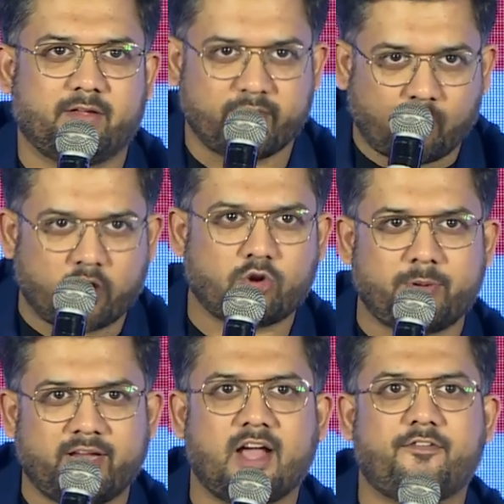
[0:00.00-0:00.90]
We want to be
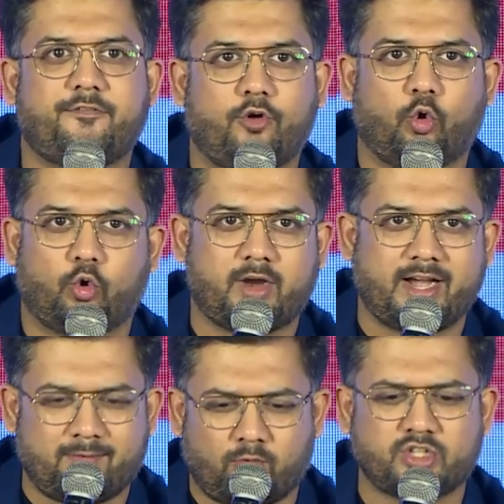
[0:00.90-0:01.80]
in our flow, right?
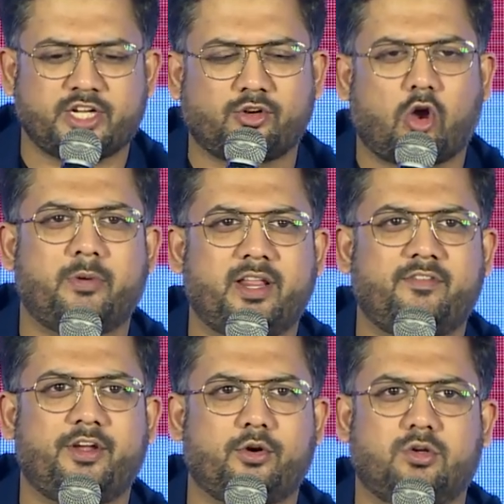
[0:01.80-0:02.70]
I'm watching comedy
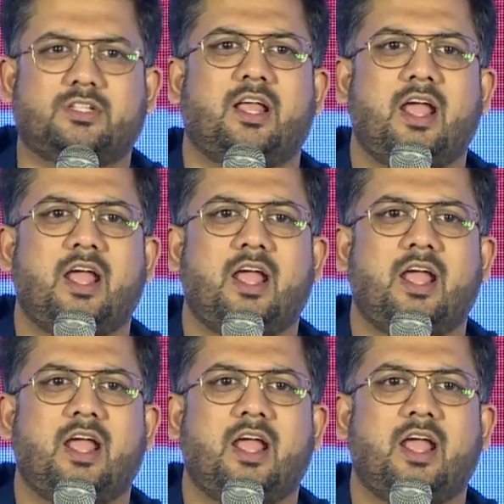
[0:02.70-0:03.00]
videos.